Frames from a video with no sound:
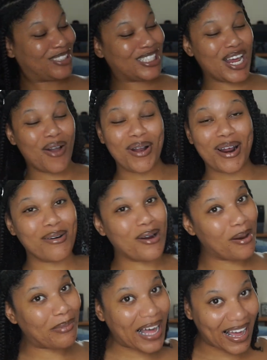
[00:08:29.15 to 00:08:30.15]
Don't hurt
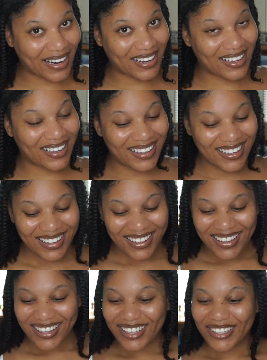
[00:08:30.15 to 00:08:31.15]
nobody.
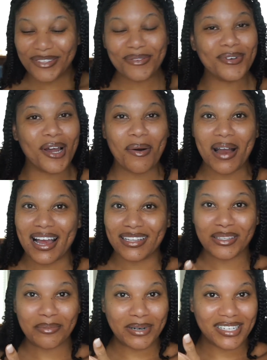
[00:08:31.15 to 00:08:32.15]
You know I
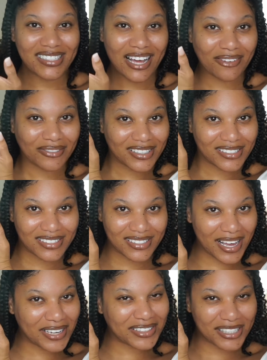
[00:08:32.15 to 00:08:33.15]
had to bust out the
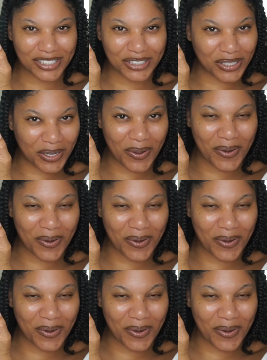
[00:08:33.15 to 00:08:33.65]
sexy shoe.